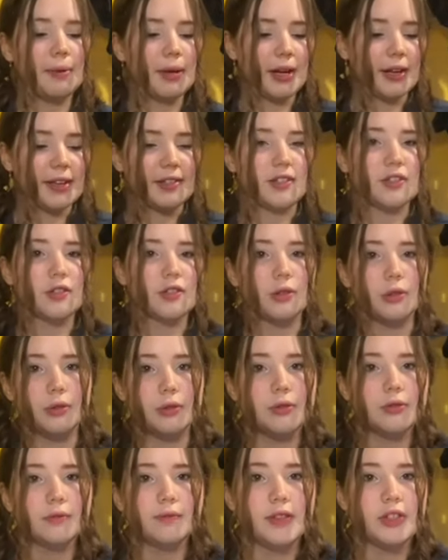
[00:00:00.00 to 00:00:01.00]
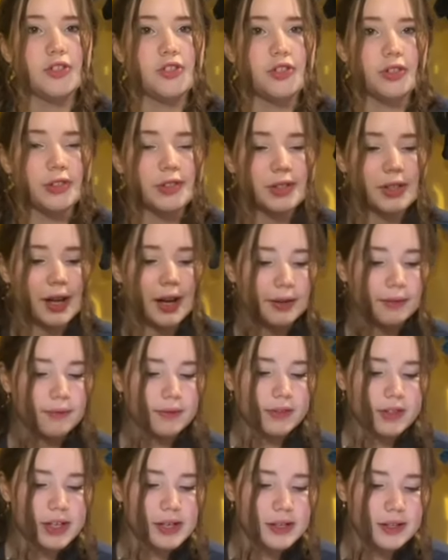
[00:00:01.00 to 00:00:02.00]
but I guess it's cool that she's kind
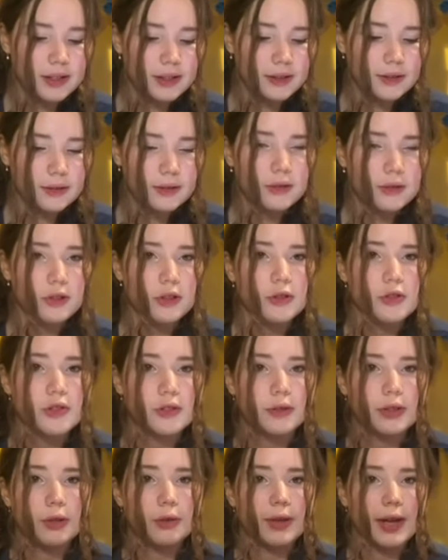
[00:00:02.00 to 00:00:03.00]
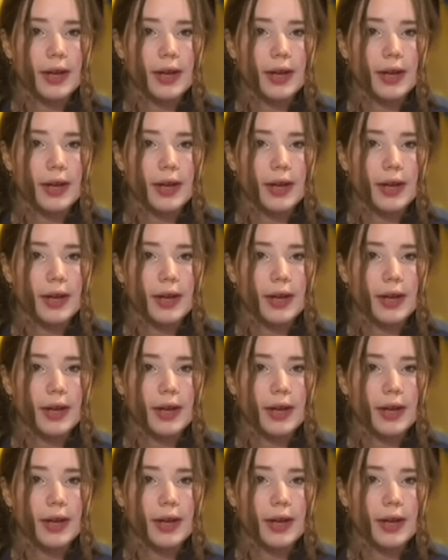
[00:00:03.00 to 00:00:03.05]
of taking use of the